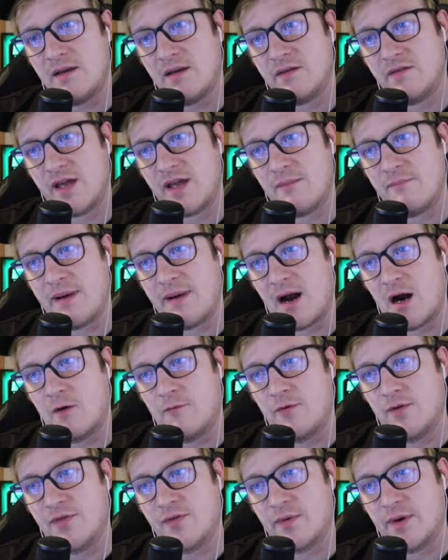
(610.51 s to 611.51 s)
Saying
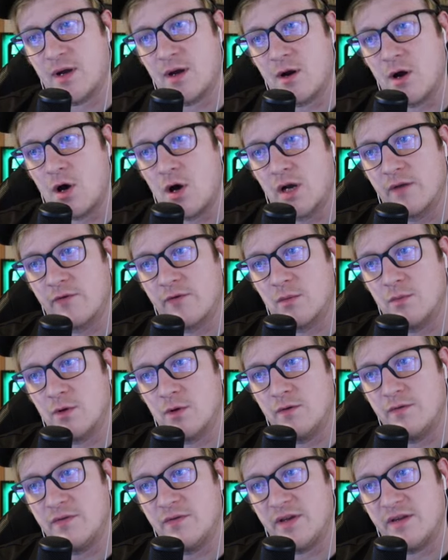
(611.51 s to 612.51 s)
powerful three on all of your
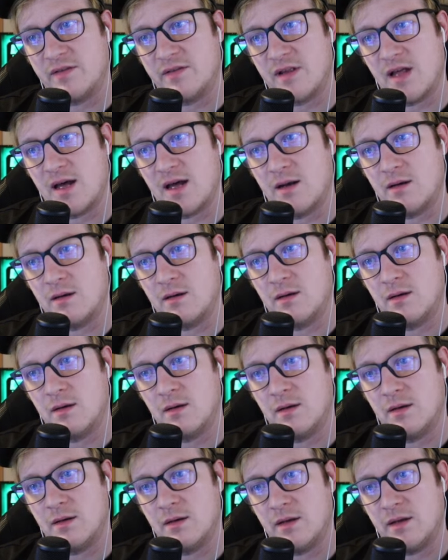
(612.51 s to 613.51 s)
moves is not
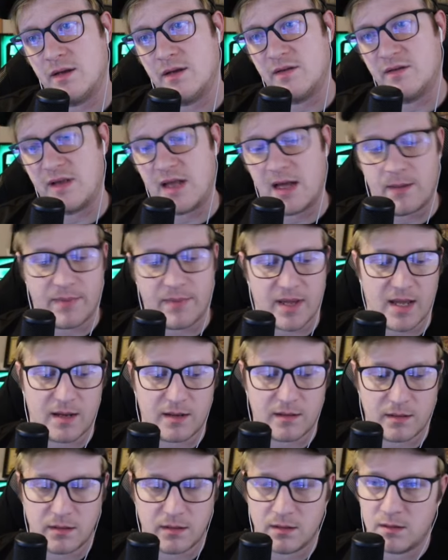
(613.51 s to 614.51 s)
is not bad.
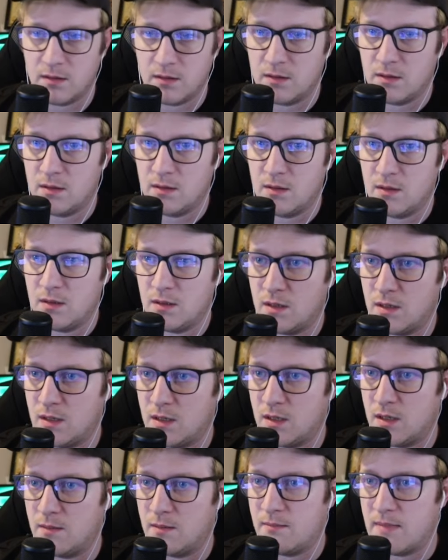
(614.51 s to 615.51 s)
Um,